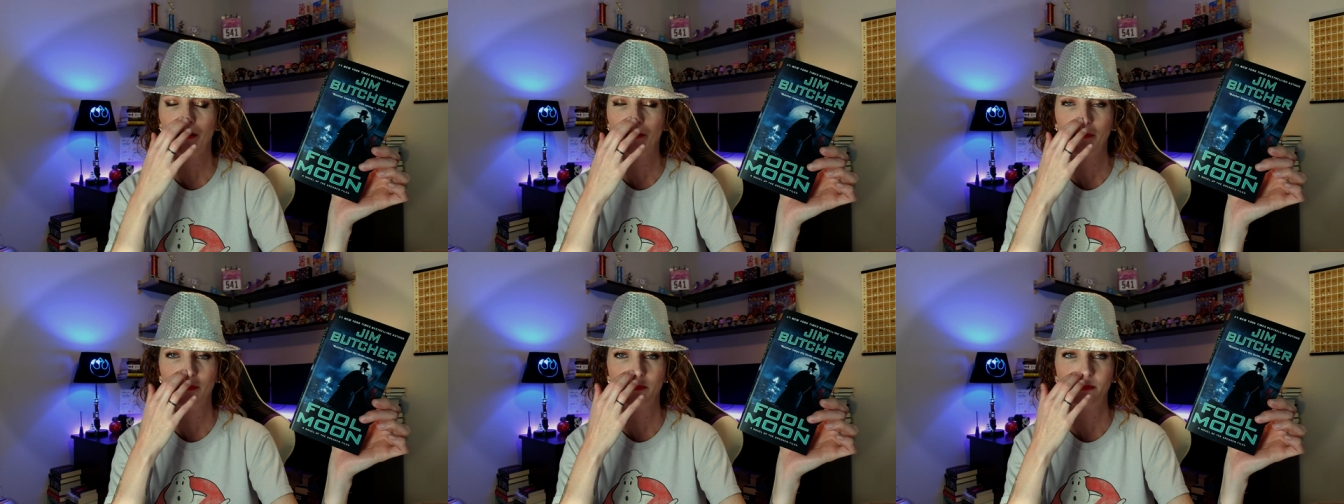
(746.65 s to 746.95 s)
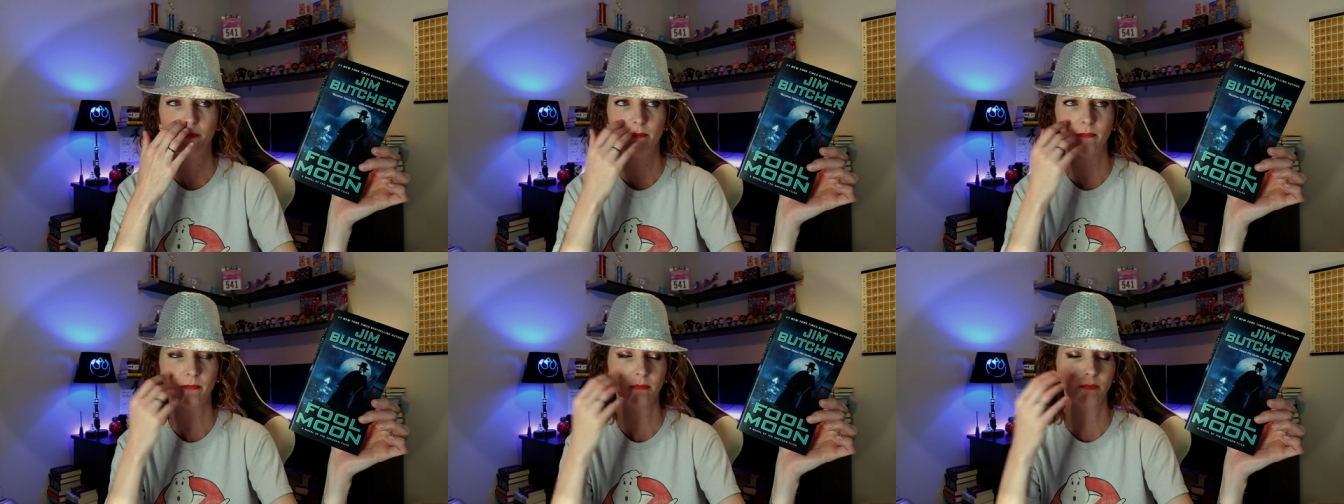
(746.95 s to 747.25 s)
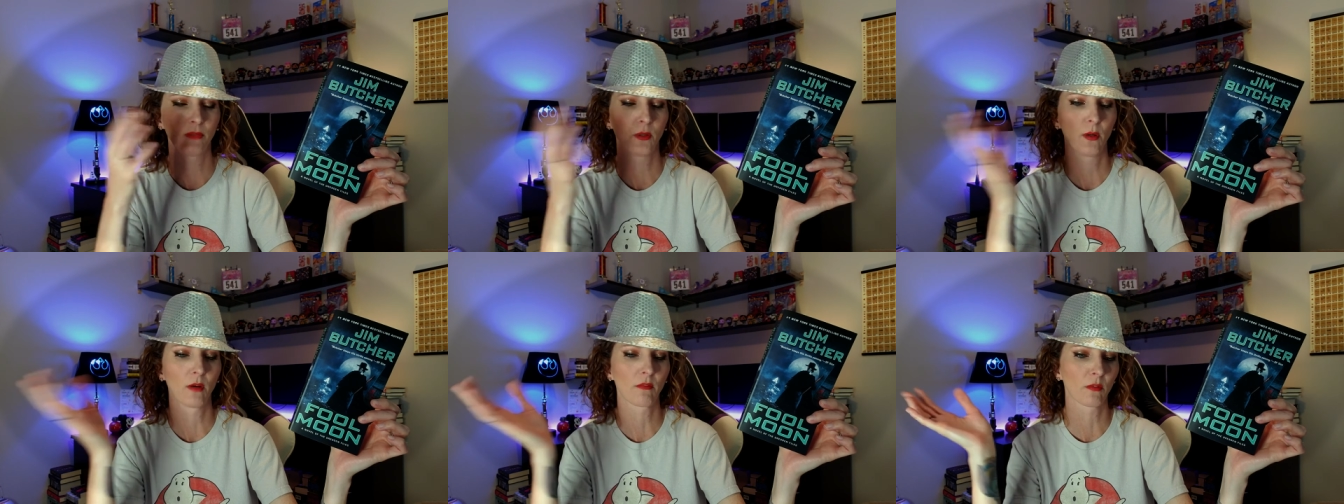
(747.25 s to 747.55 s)
and
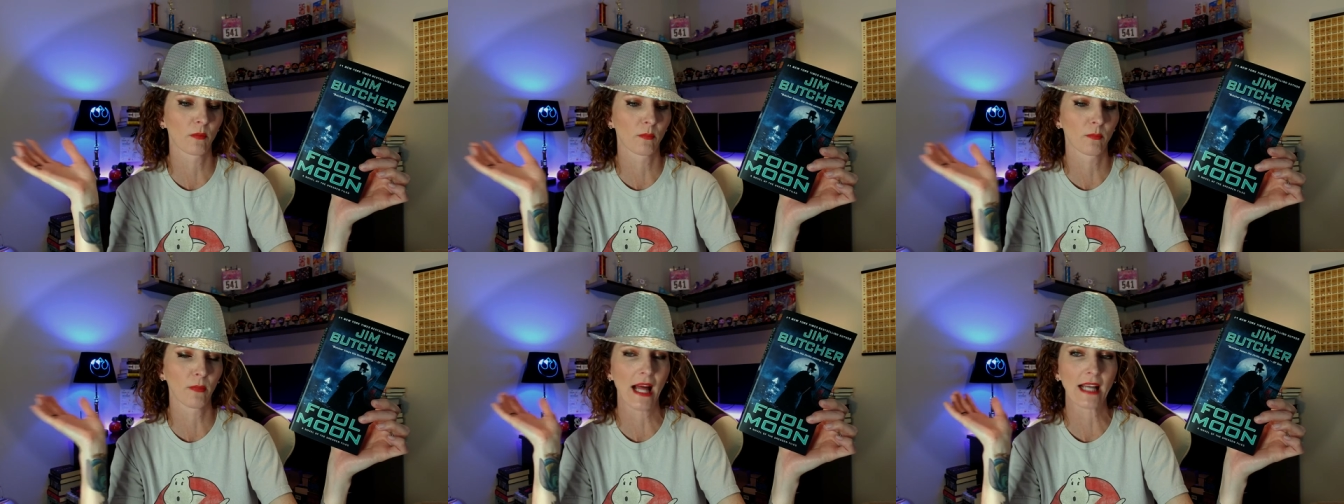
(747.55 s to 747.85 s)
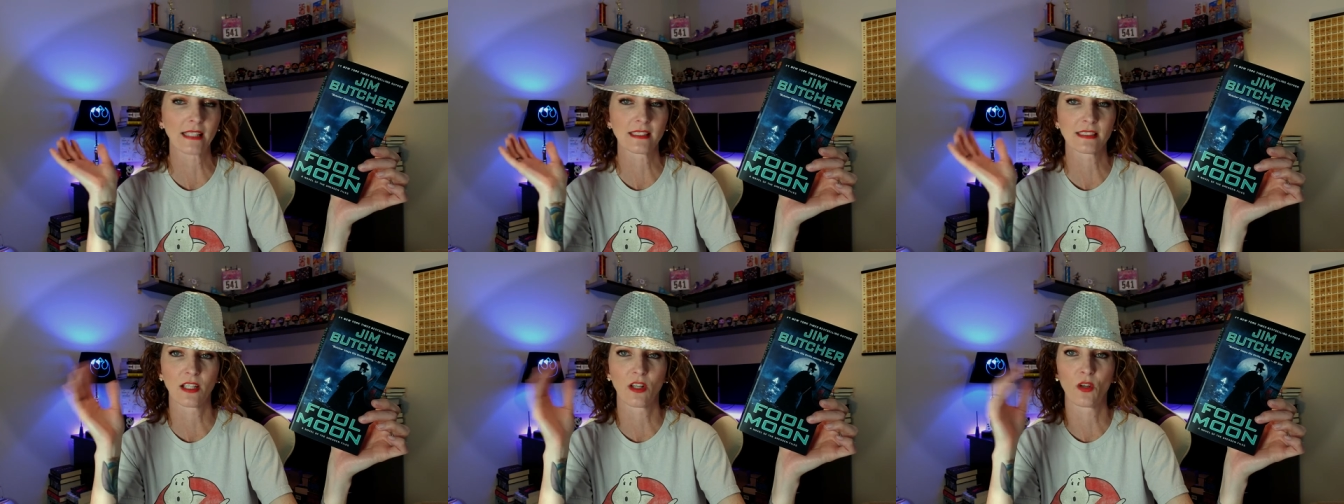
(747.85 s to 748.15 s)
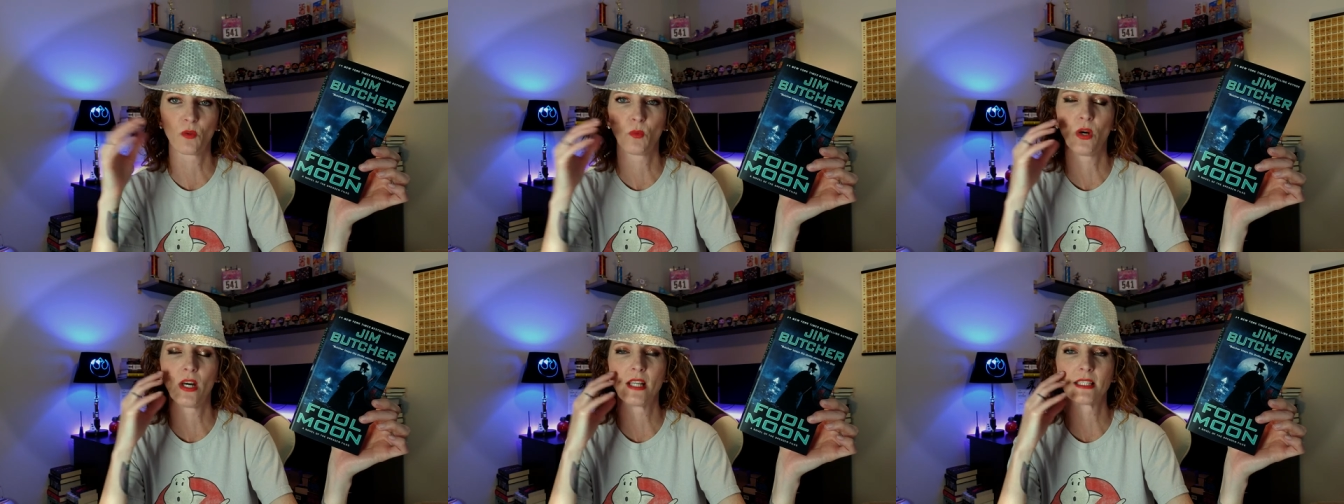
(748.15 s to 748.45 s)
whoever
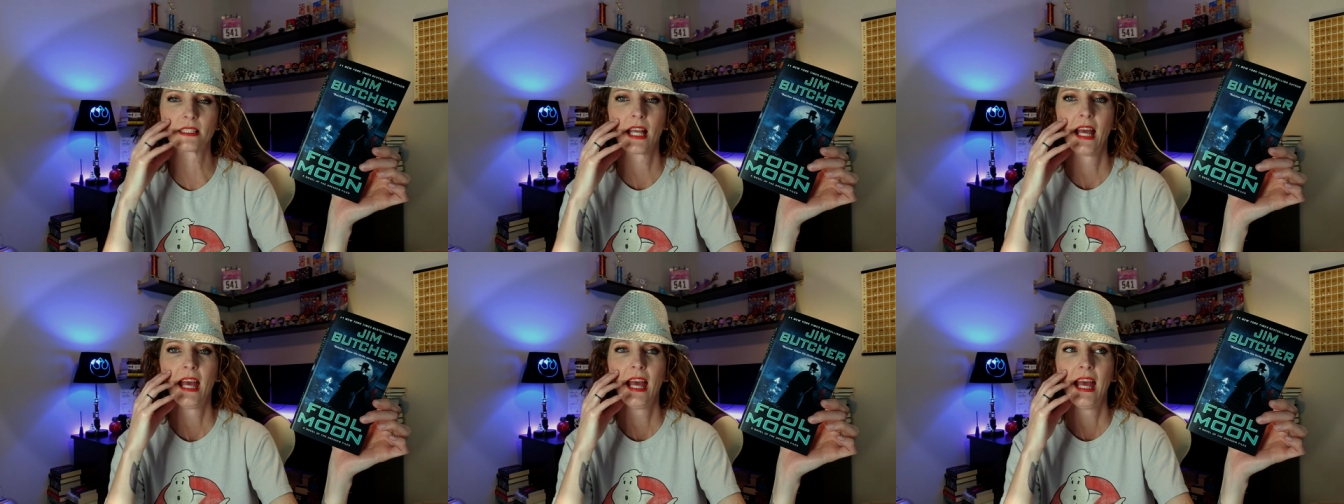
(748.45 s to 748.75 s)
Blackstone was.